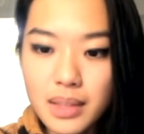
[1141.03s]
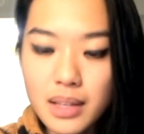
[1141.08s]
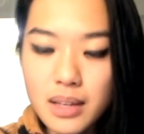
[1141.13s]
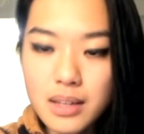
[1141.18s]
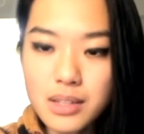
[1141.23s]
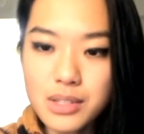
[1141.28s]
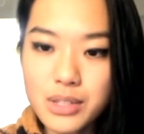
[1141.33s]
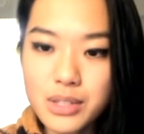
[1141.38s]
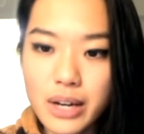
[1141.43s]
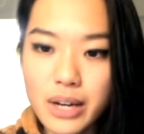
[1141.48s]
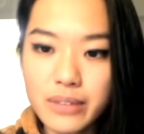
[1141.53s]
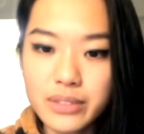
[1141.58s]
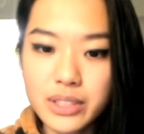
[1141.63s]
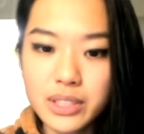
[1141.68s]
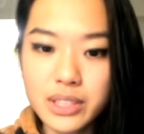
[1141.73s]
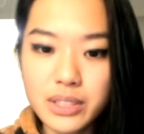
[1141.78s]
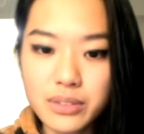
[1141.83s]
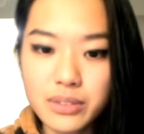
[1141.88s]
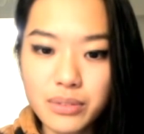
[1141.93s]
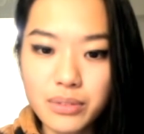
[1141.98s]
So after
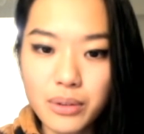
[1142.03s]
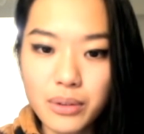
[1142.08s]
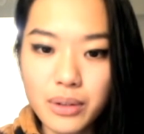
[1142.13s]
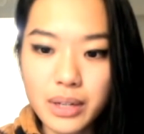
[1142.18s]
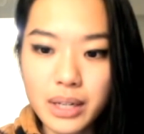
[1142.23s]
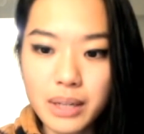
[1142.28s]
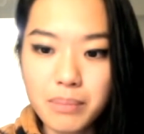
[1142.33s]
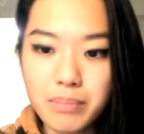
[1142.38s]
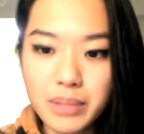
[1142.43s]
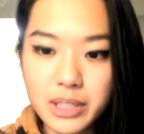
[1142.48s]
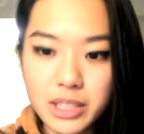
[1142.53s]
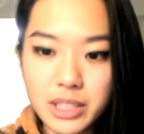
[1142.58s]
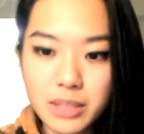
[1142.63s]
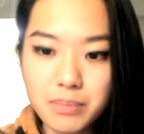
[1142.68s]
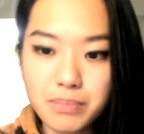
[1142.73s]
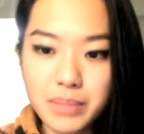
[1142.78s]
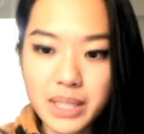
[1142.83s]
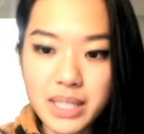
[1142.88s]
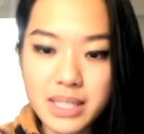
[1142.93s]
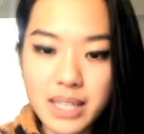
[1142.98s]
d4,
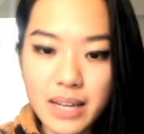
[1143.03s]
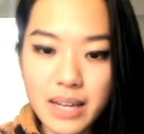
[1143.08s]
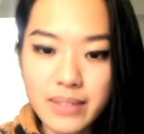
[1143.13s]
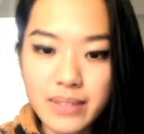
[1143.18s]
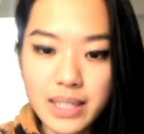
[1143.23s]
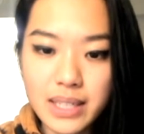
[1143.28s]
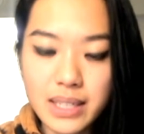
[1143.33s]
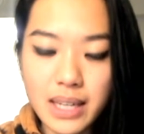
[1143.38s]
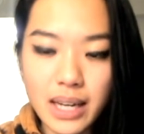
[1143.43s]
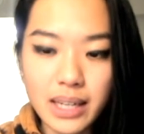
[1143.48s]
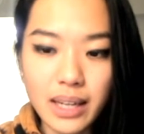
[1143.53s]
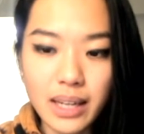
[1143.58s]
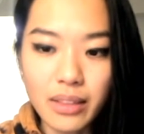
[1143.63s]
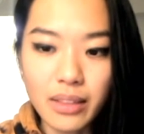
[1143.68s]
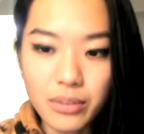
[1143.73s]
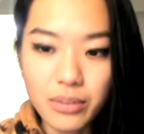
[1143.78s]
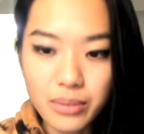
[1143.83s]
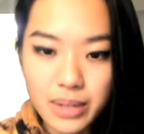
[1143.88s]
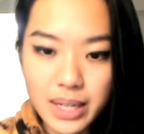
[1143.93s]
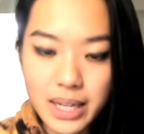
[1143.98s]
bishop b7, knight
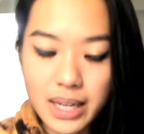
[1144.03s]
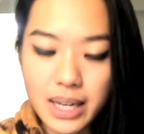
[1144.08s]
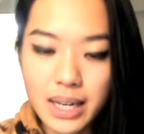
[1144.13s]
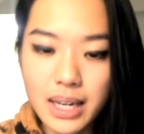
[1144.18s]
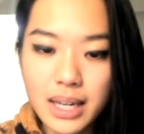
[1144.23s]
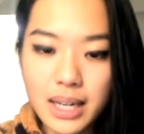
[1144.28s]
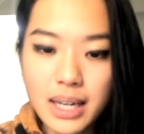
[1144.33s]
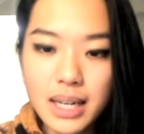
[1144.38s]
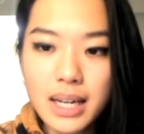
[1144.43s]
e3,